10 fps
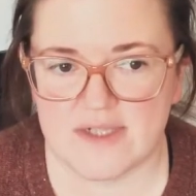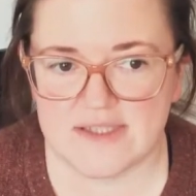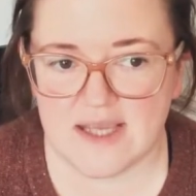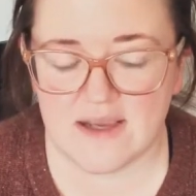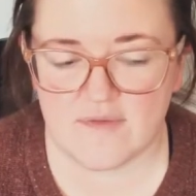
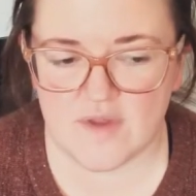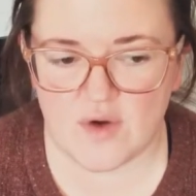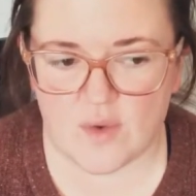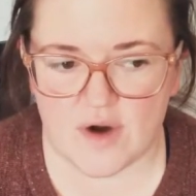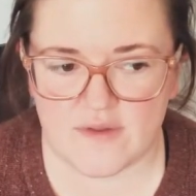It's King of the
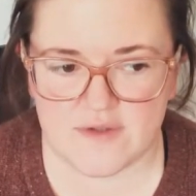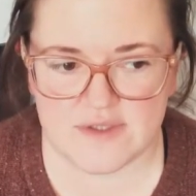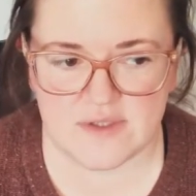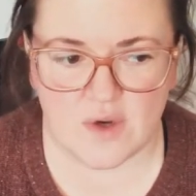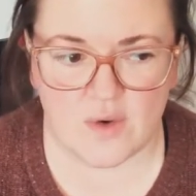North,
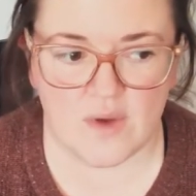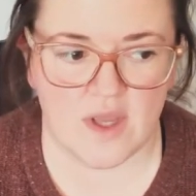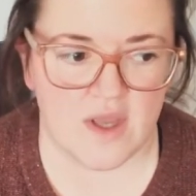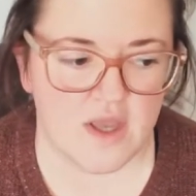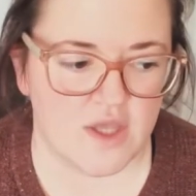so
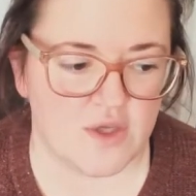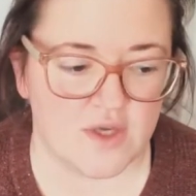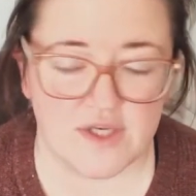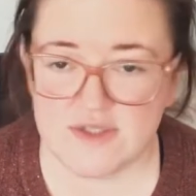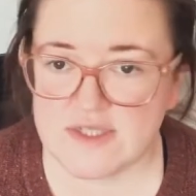you
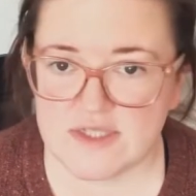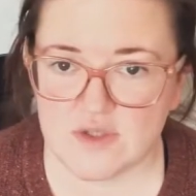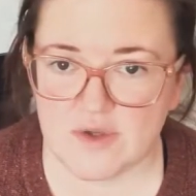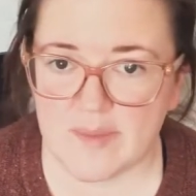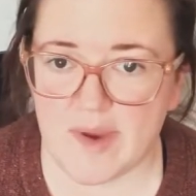can use it as a
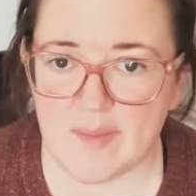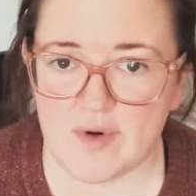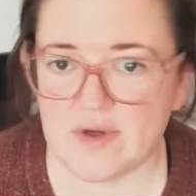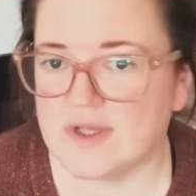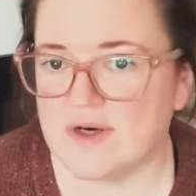green
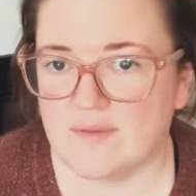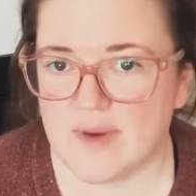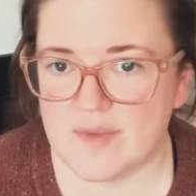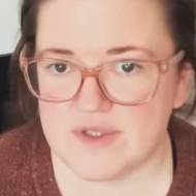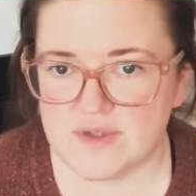pepper or let it ripen